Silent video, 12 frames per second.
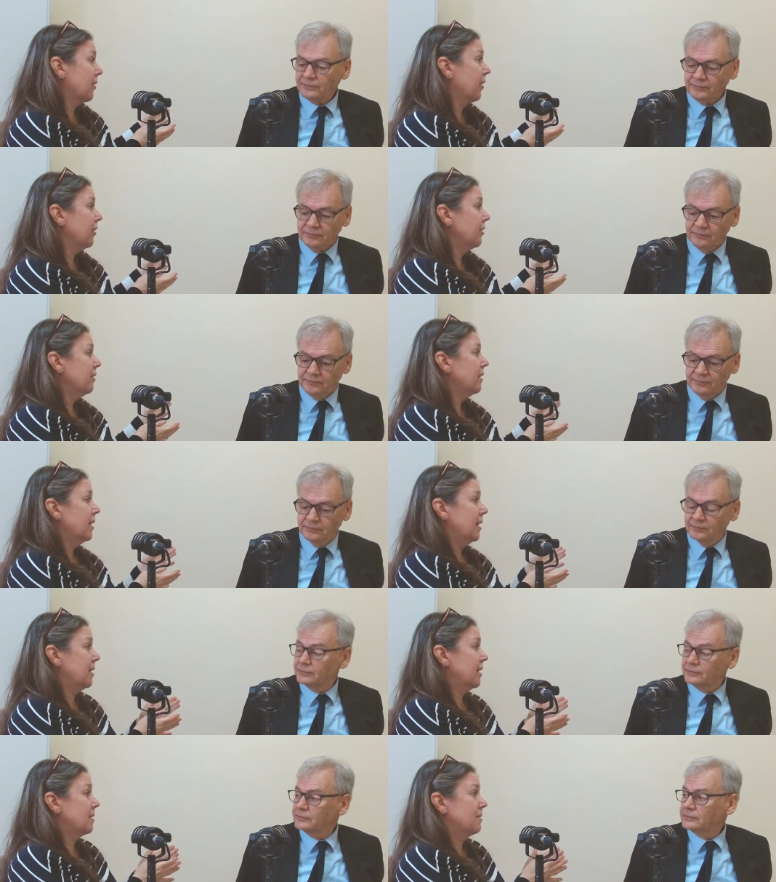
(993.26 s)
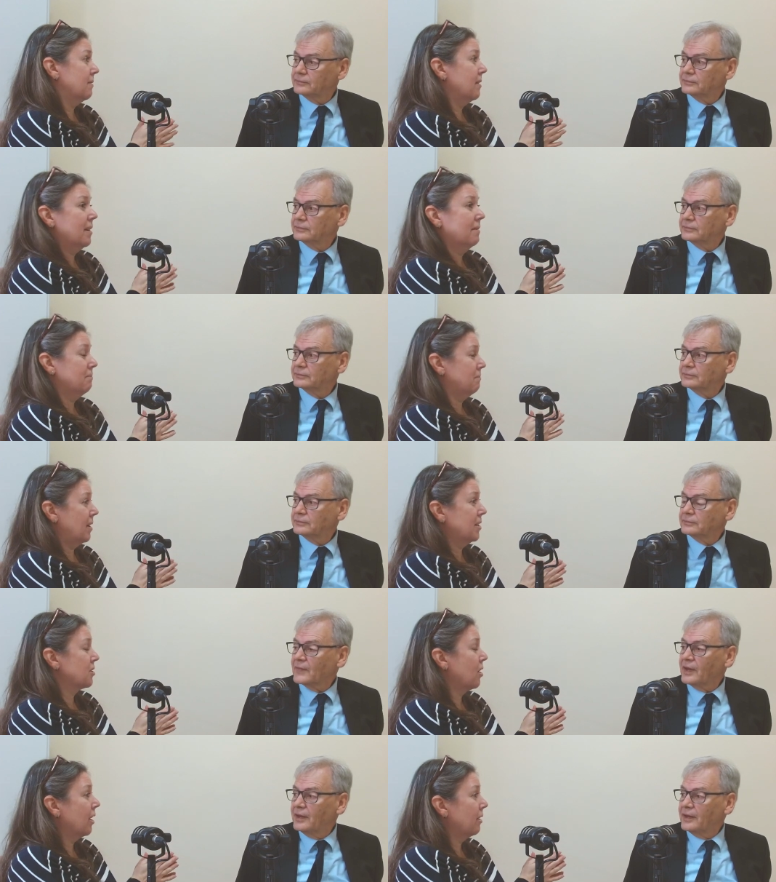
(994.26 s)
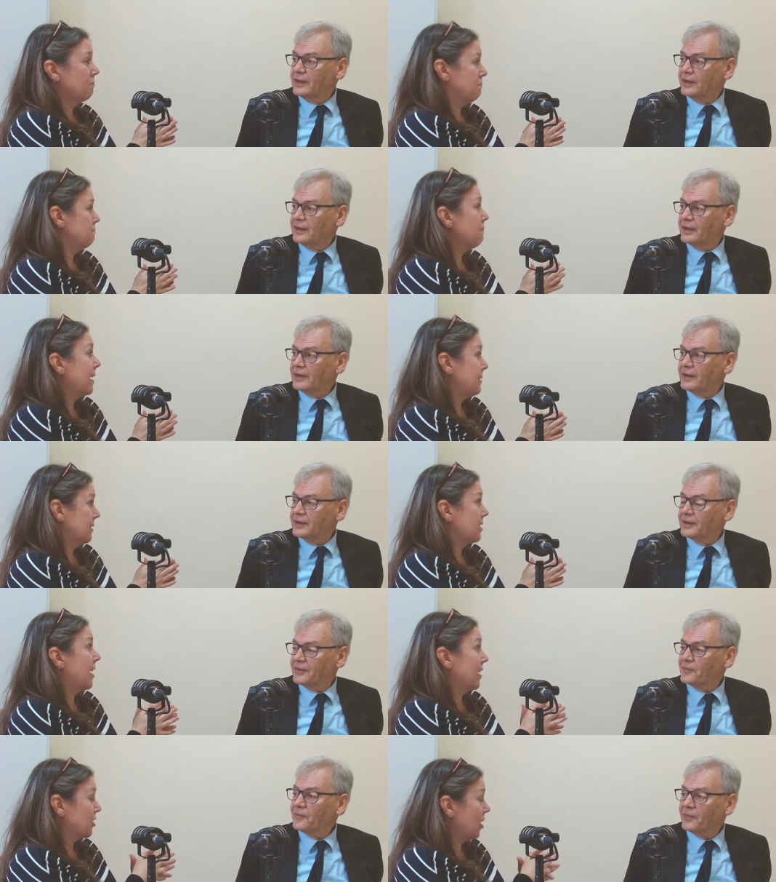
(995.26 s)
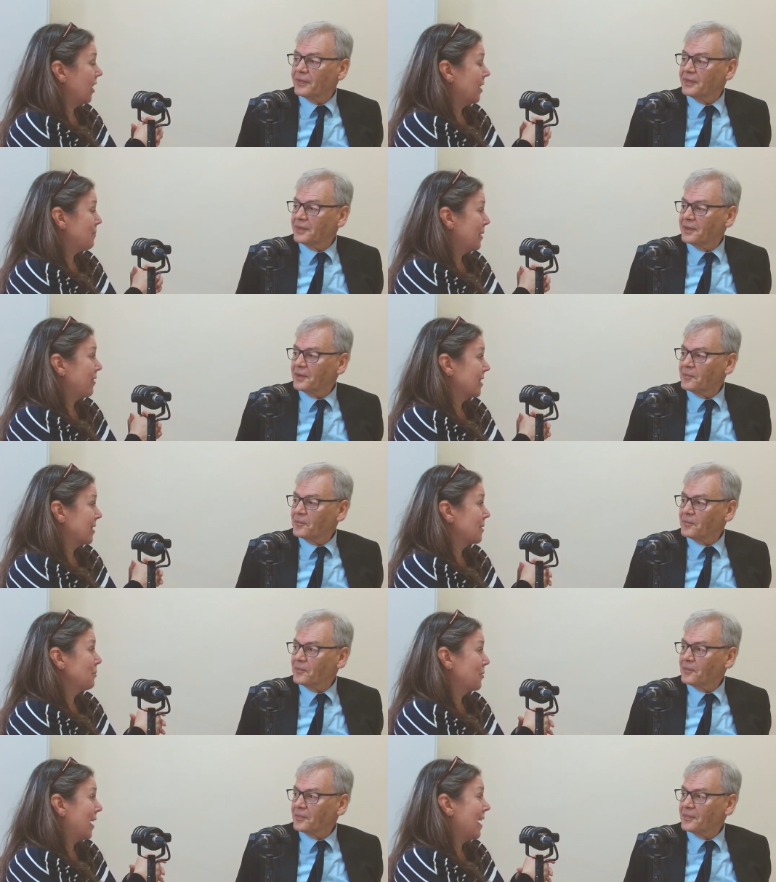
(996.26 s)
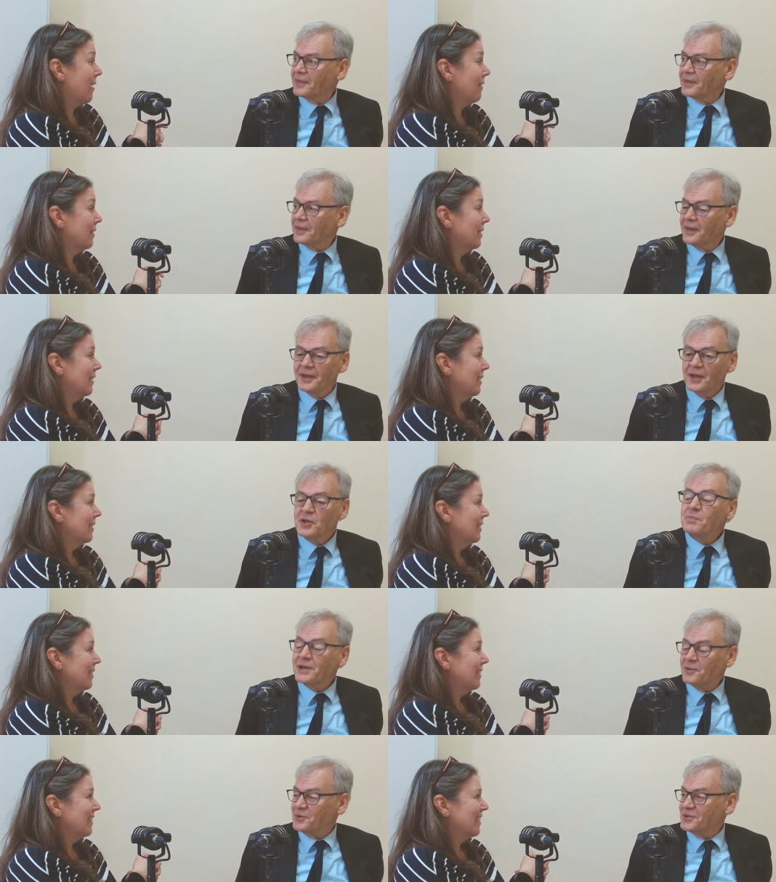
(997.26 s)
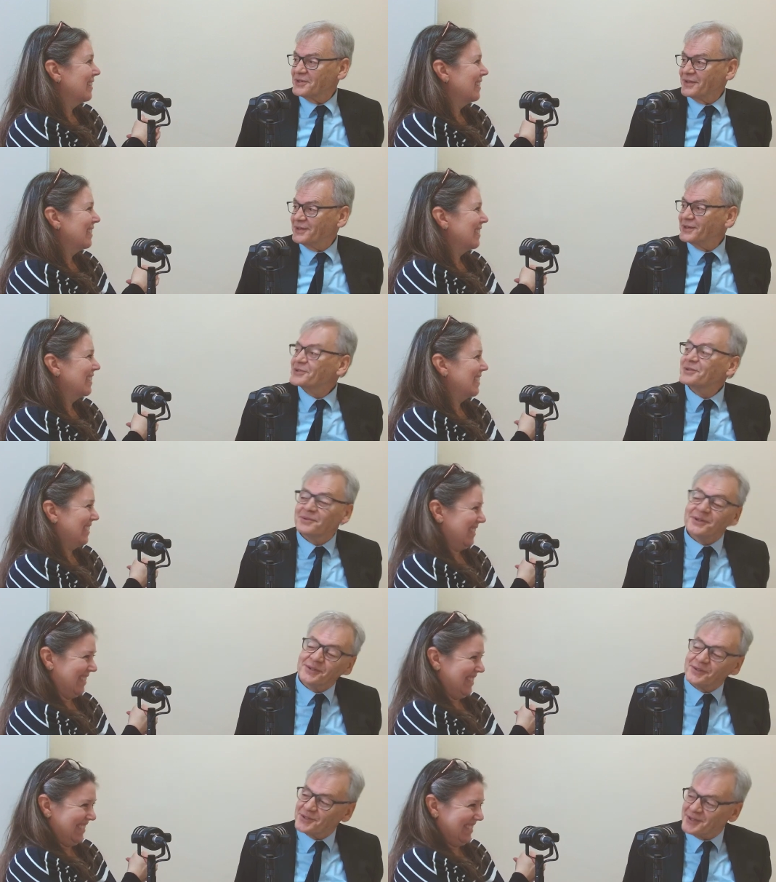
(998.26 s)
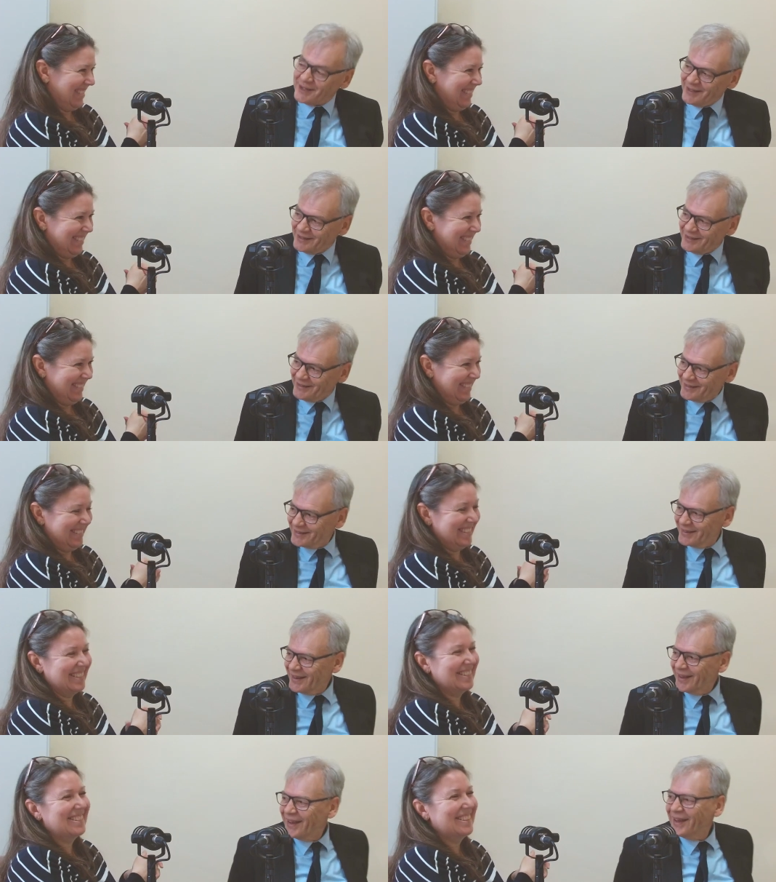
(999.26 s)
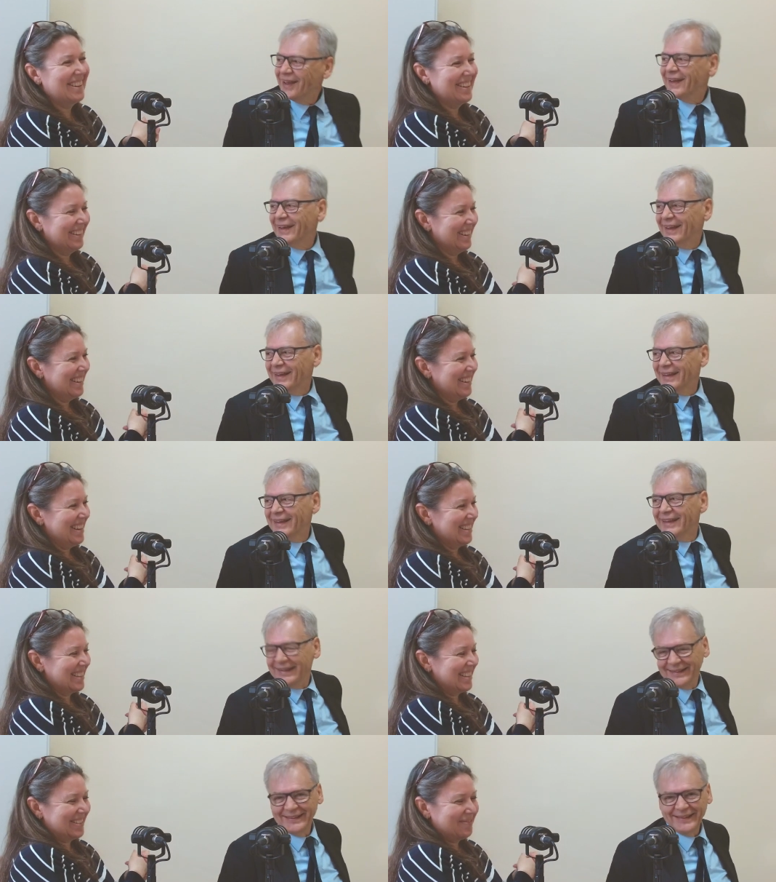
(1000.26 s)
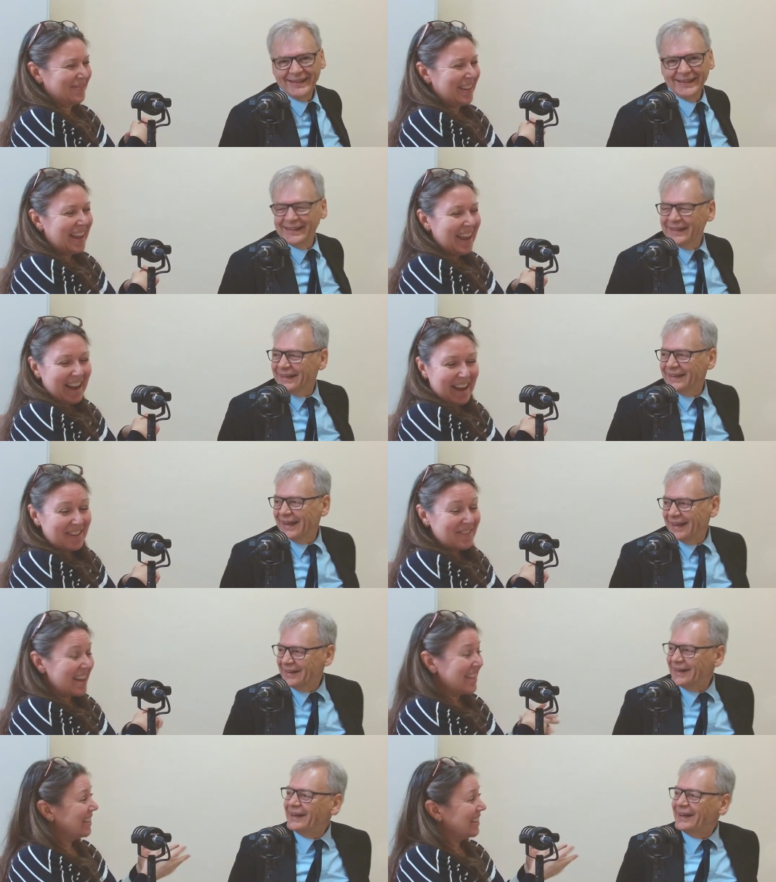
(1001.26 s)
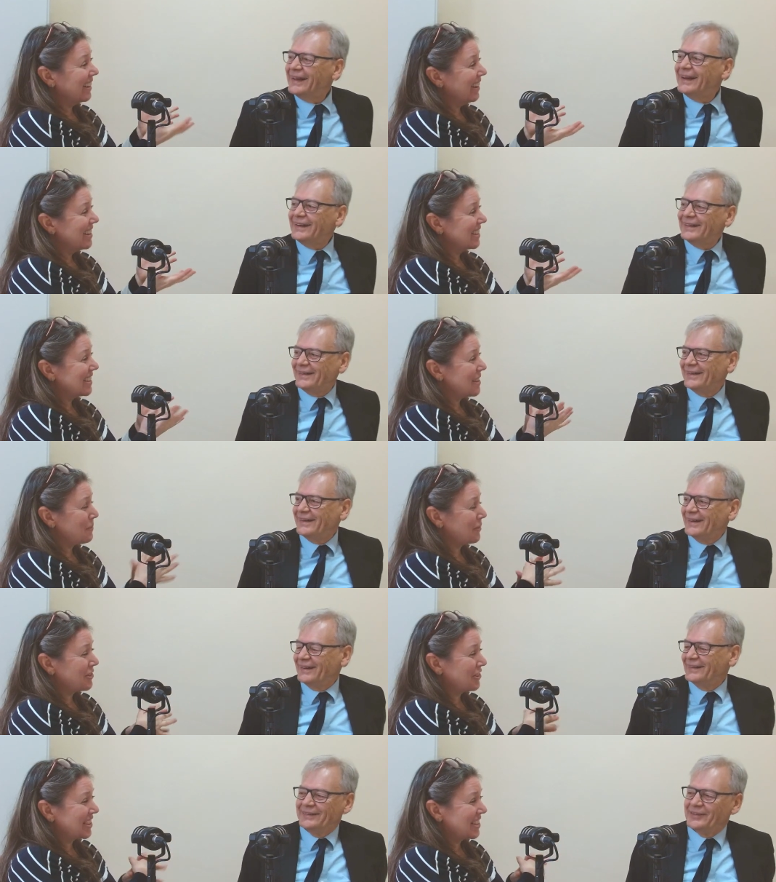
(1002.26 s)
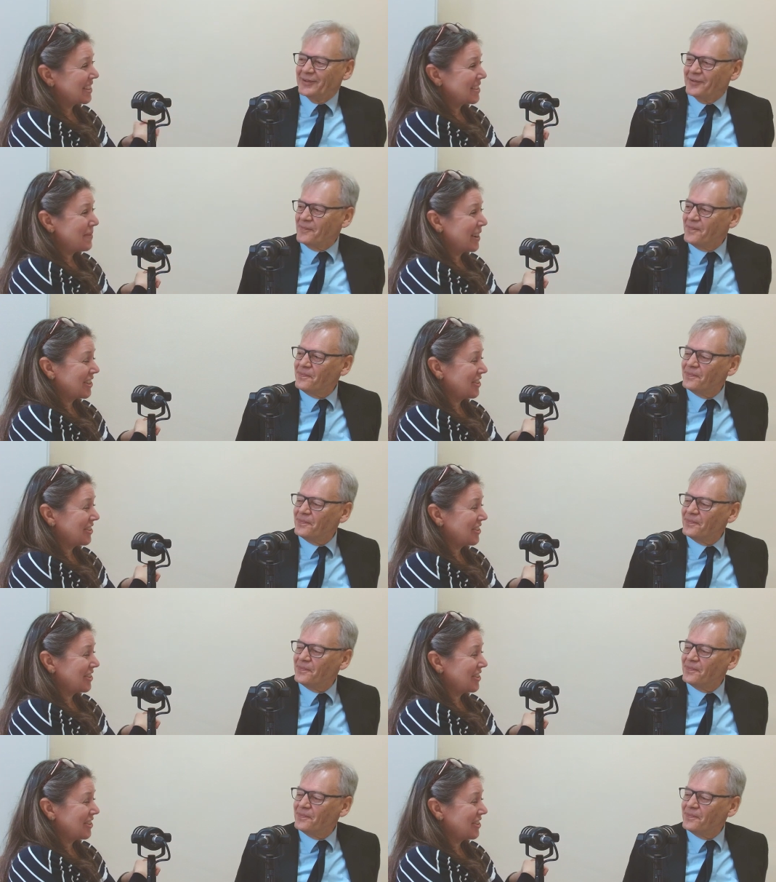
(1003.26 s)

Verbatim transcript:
Speaker 1: ago is entire, may entirely be reasonable now.
Speaker 2: Ubiquitous, I think, is the word you're seeking.
Speaker 1: Yes. Um, and then the last step, of course, is to make